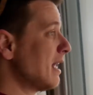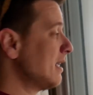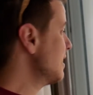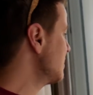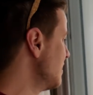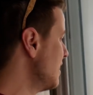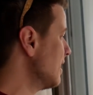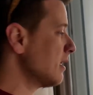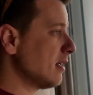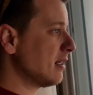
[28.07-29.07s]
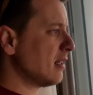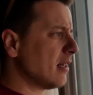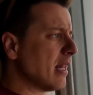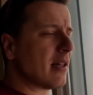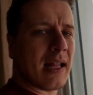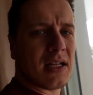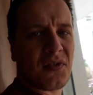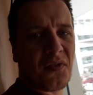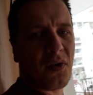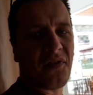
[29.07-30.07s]
like yesterday and the
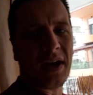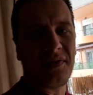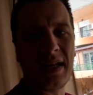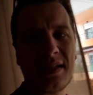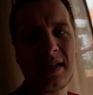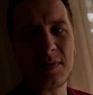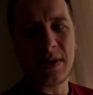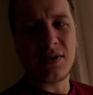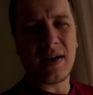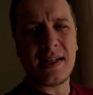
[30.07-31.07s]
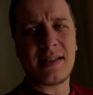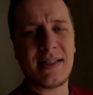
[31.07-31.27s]
last 4 or 5 days, there's been great